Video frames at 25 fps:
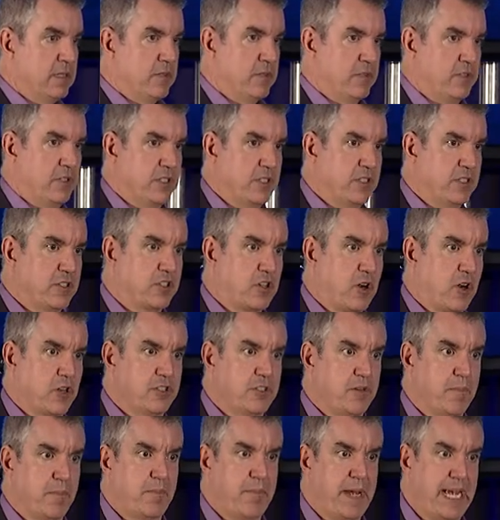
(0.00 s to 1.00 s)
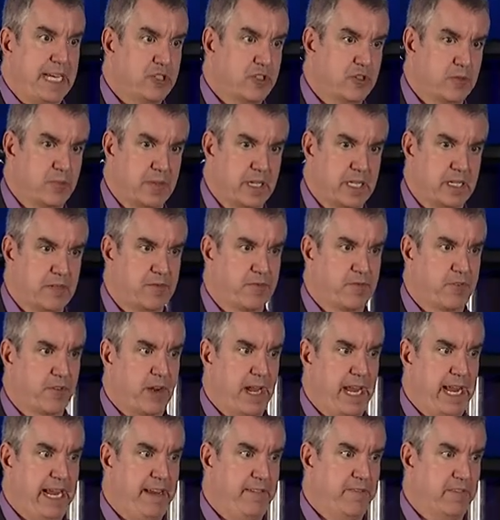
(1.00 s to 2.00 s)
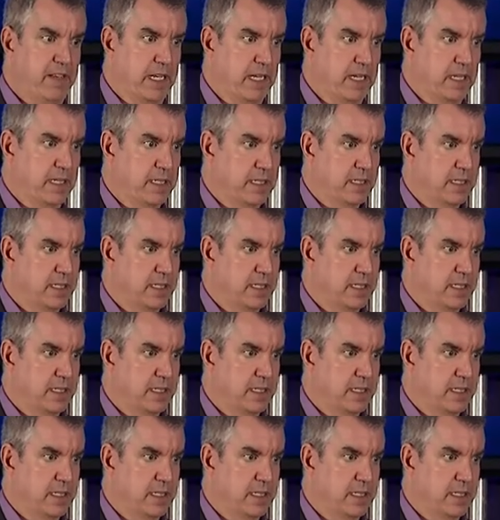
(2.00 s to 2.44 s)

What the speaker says: She's in charge of measurement for Haven,